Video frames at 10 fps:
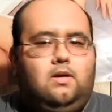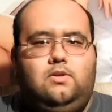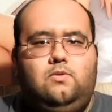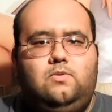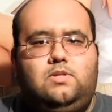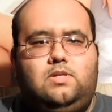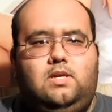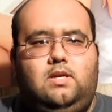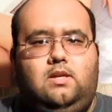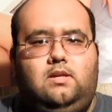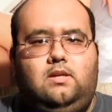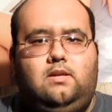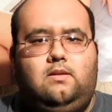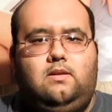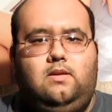used in
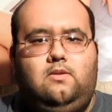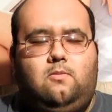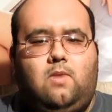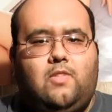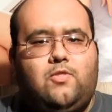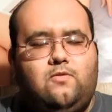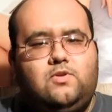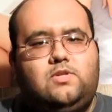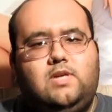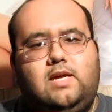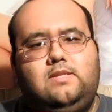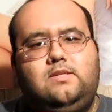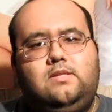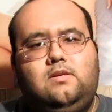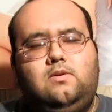either Mothra vs.
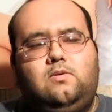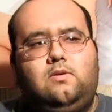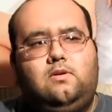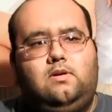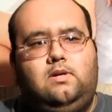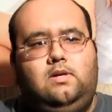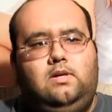Godzilla or